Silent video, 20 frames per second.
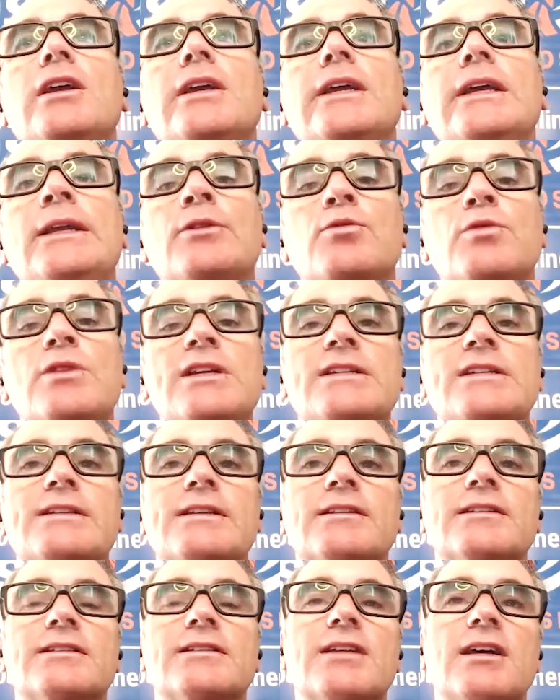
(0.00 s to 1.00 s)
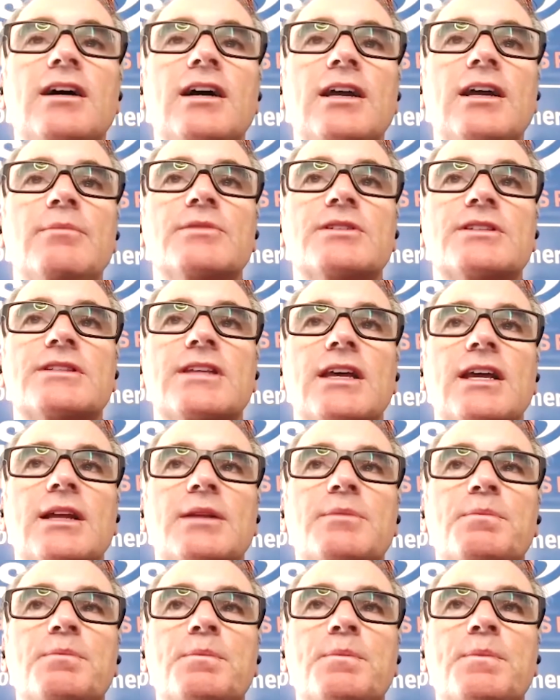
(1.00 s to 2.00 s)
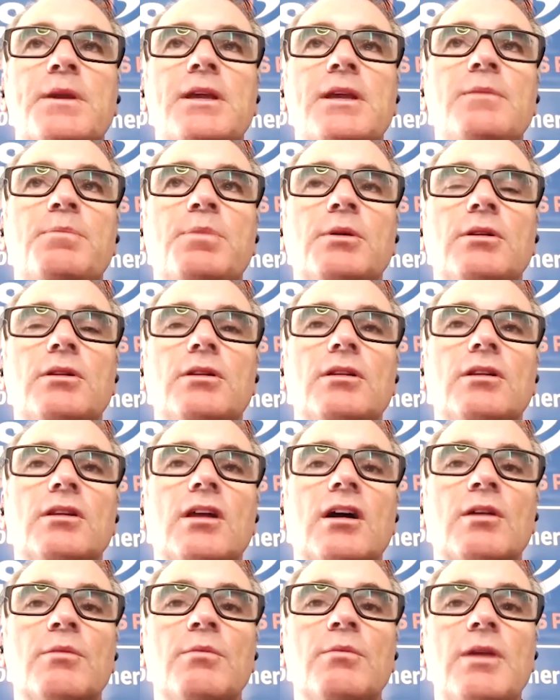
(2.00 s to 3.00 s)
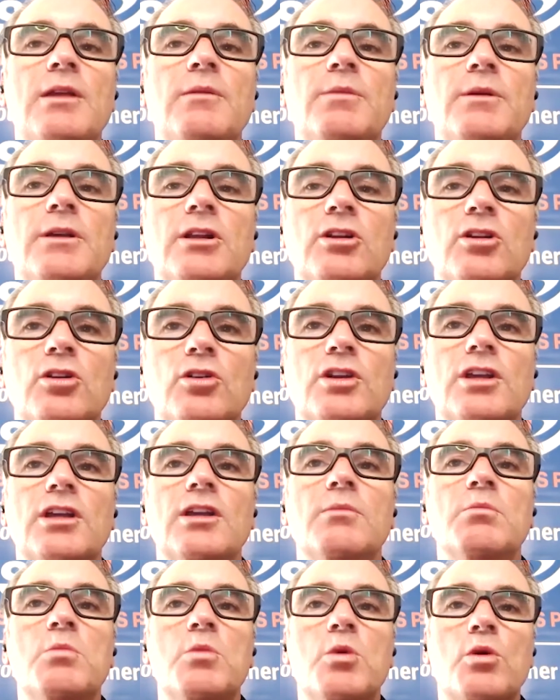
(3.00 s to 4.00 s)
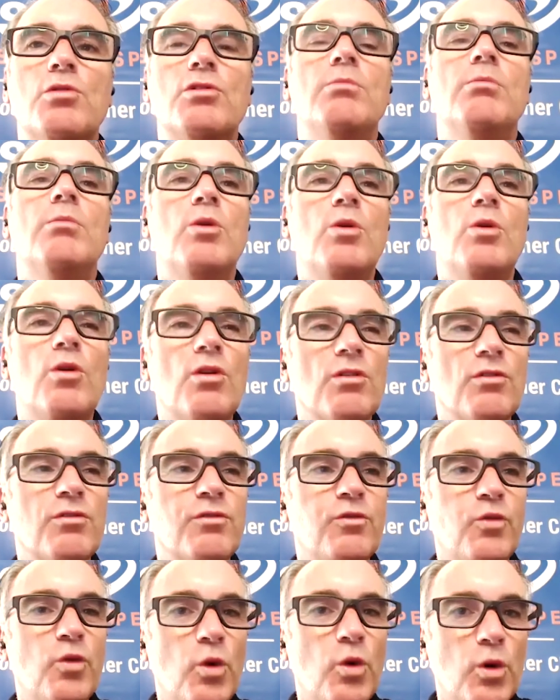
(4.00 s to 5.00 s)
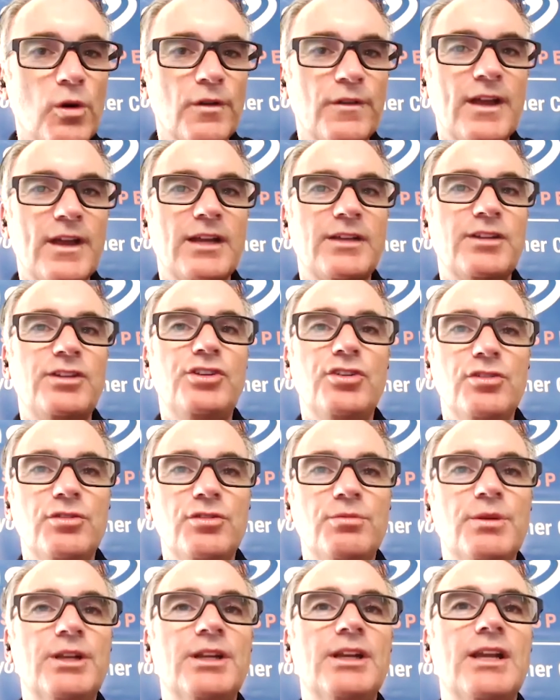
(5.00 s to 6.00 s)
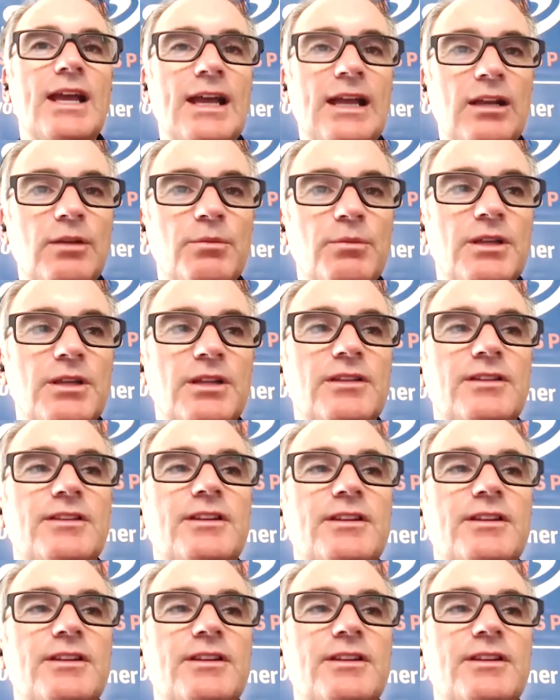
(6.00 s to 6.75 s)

in recent times that people are maybe looking more and more for that human element,